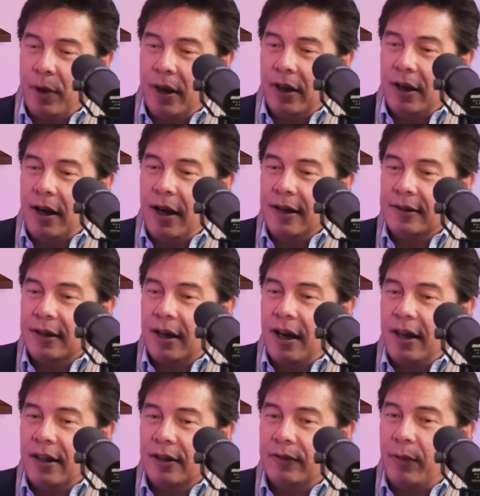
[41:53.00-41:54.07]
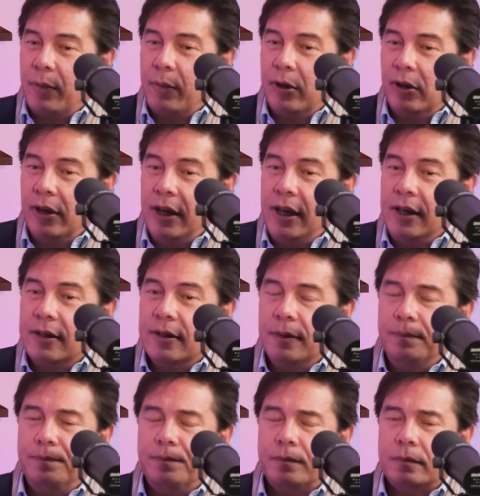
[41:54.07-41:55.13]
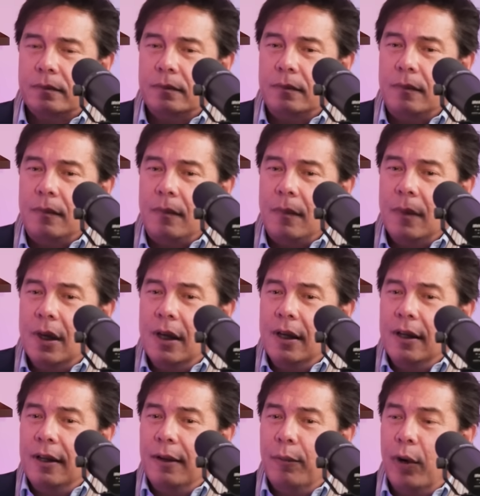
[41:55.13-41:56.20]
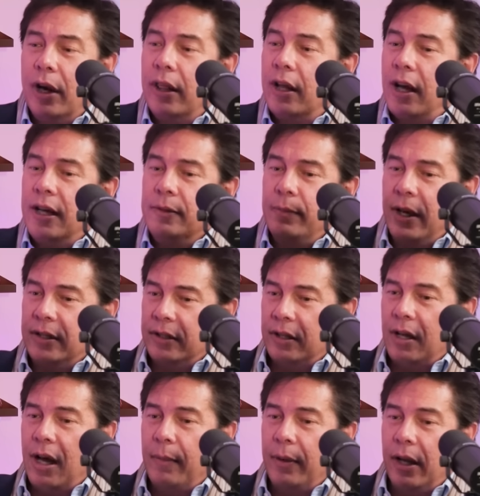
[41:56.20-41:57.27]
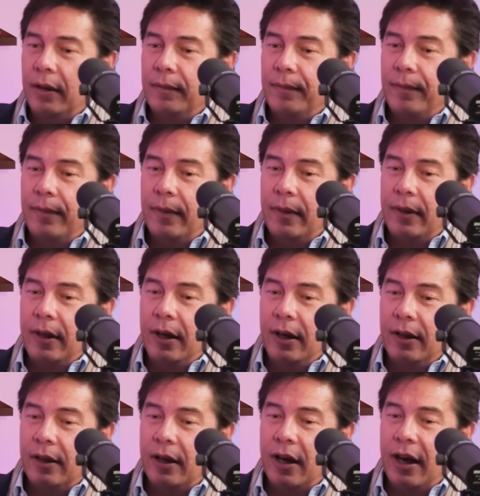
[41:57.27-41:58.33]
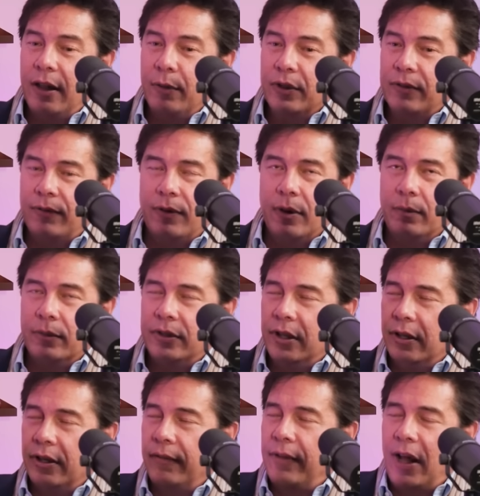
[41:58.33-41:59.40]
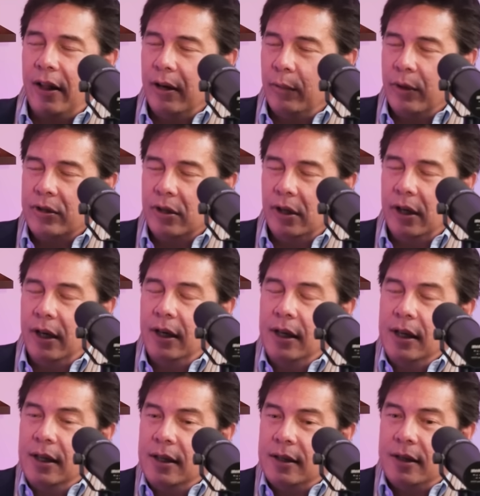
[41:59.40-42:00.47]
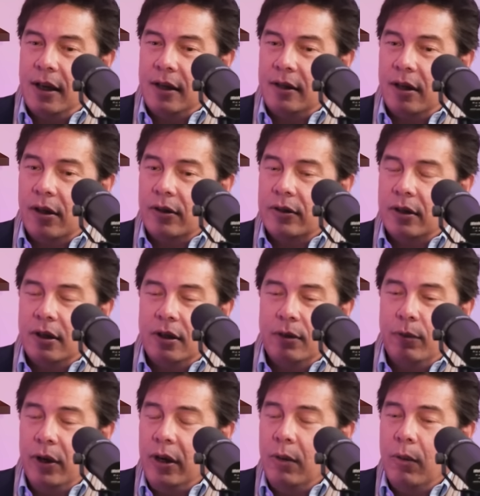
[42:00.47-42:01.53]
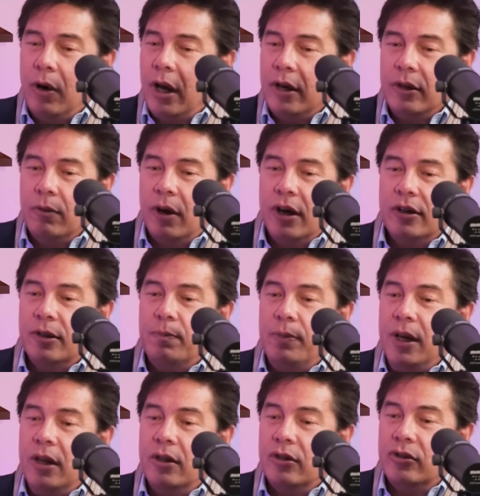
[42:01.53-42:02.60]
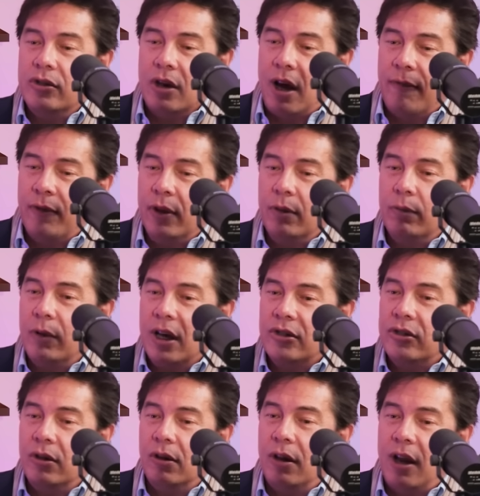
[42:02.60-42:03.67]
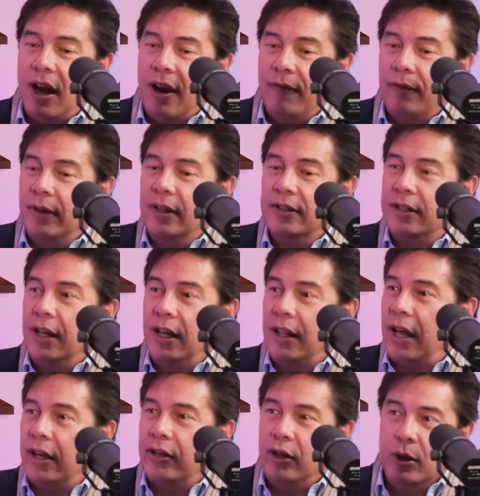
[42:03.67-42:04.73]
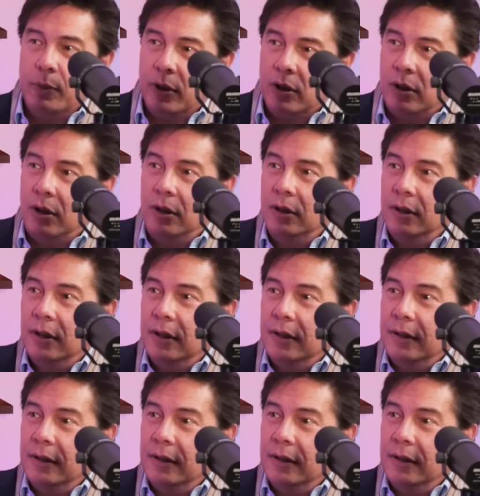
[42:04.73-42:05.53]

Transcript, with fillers: one of the guys, the guy that's from the Middle East, one of the guys makes the comment, the guy that was from Silicon Valley originally says, he goes, what do you want? You want to just be in this job for the rest of your life sitting in that cubicle?